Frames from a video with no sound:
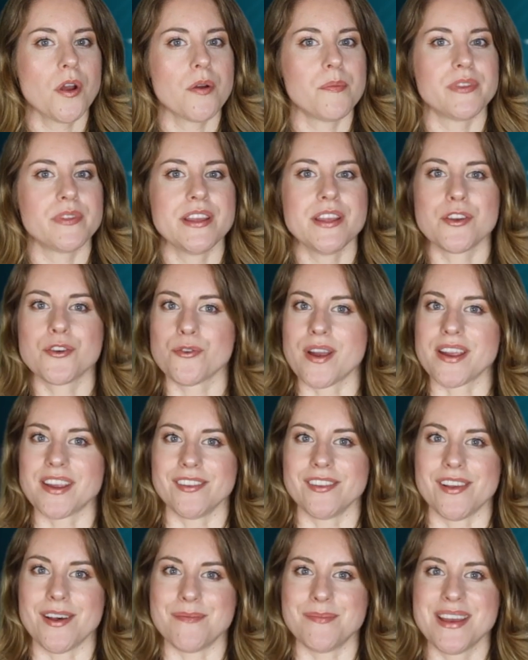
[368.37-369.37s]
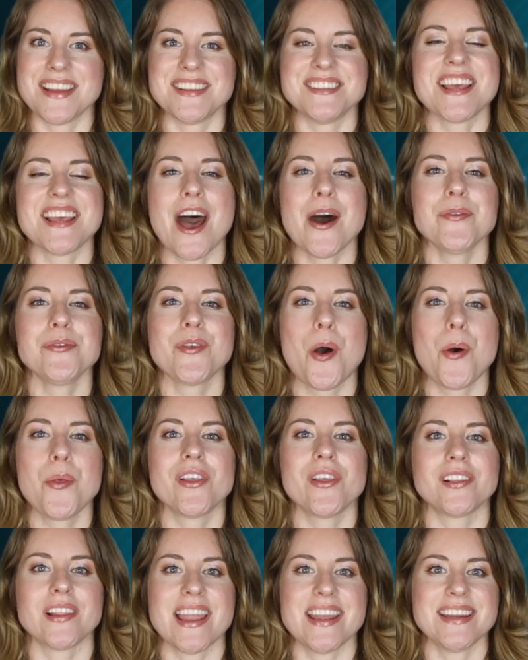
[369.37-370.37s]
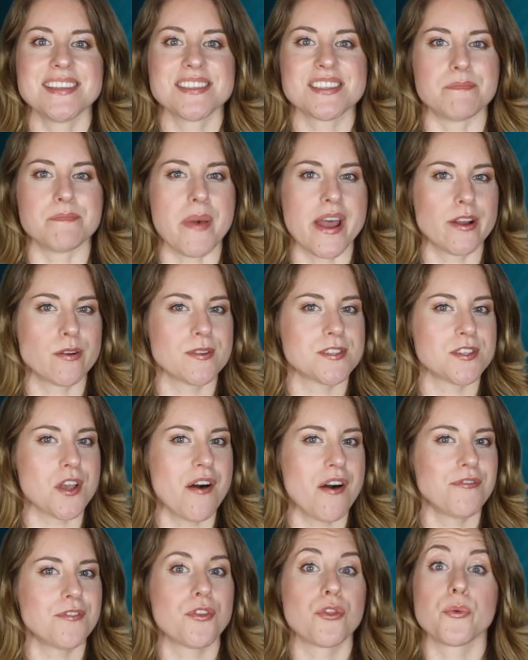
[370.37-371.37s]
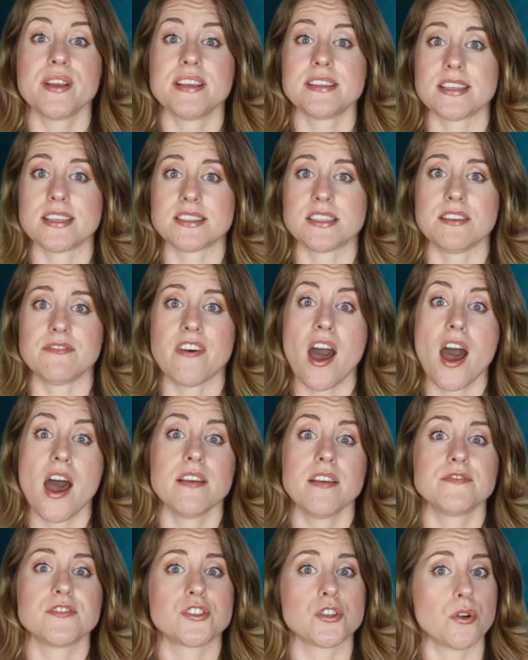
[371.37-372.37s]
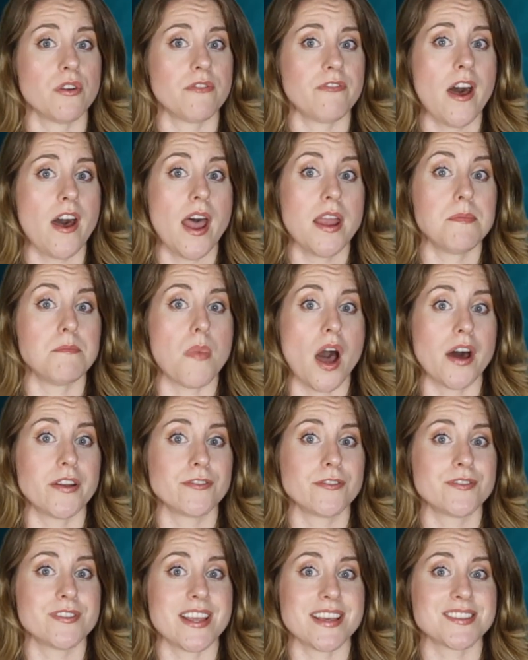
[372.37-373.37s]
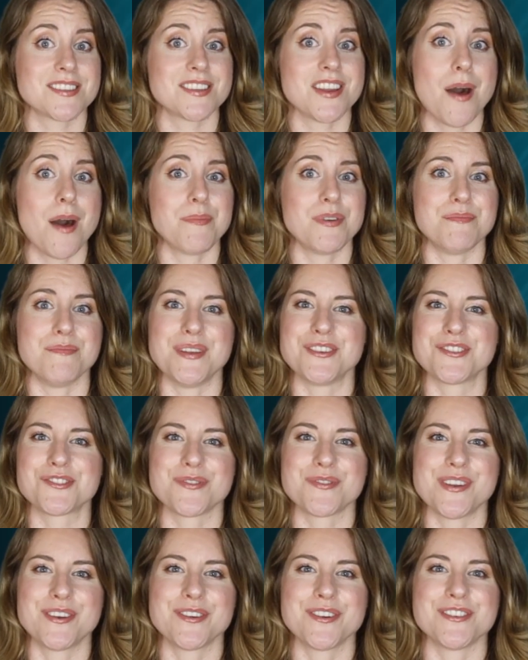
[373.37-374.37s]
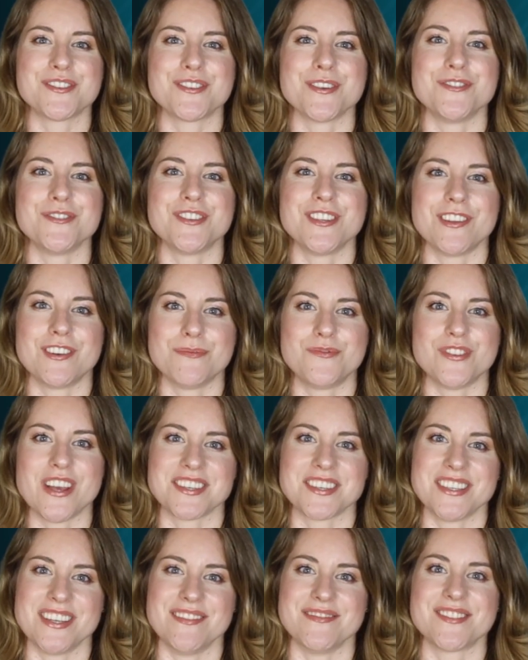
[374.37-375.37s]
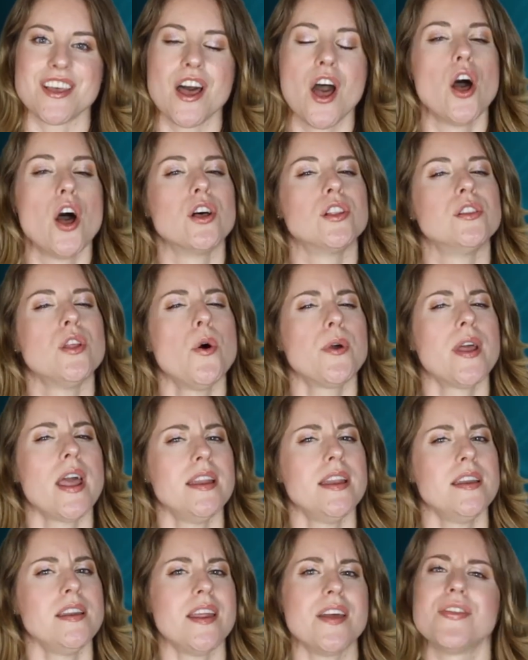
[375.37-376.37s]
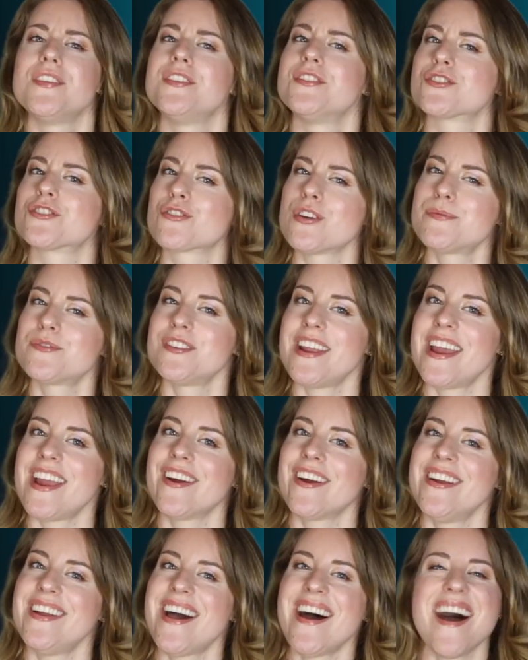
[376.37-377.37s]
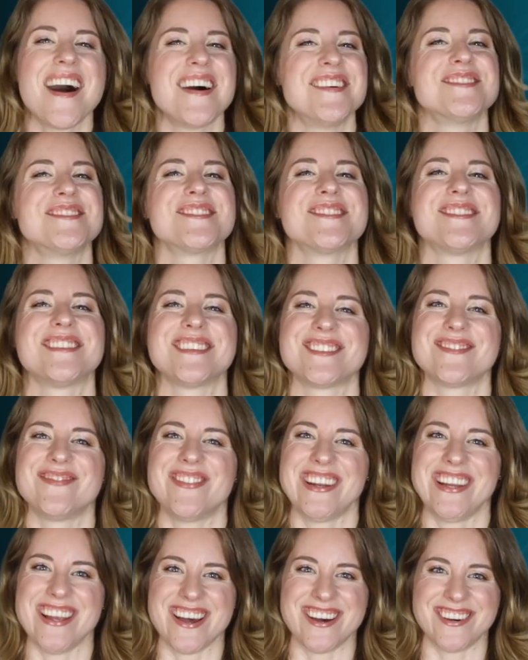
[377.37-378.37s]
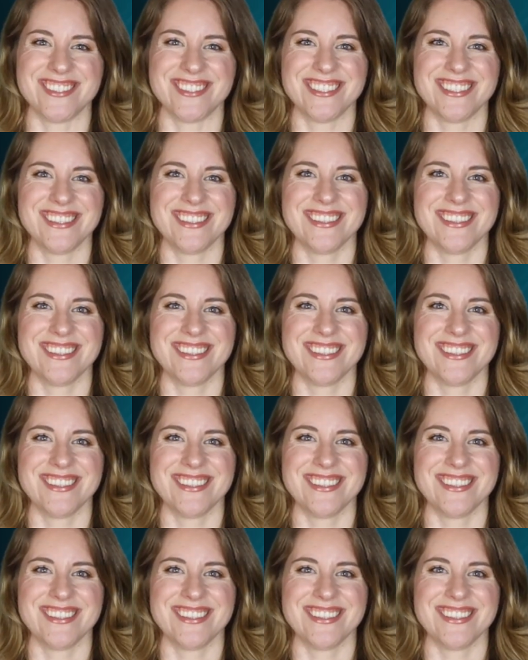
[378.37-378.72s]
complete curriculum, download the latest Microsoft 365 Certified Modern Desktop Administrator Associate objectives, located in the description area under this video.